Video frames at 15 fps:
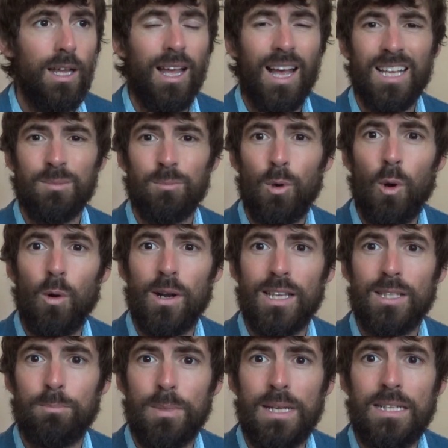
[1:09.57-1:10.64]
has more or
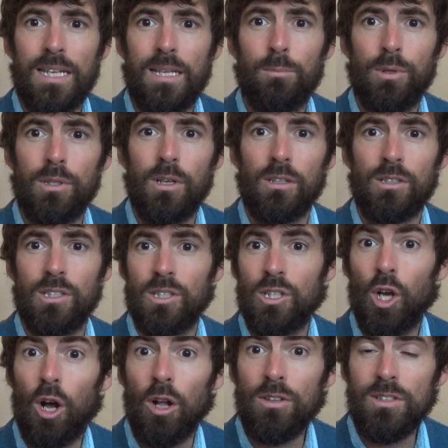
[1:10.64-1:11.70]
less been in production
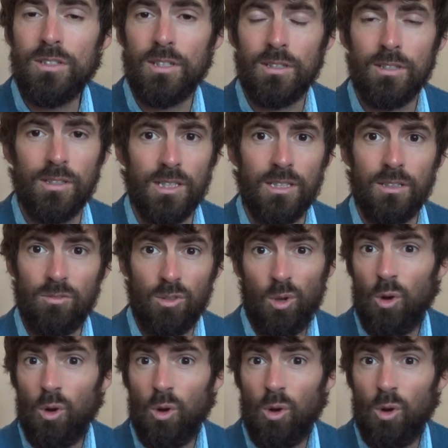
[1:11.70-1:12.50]
constantly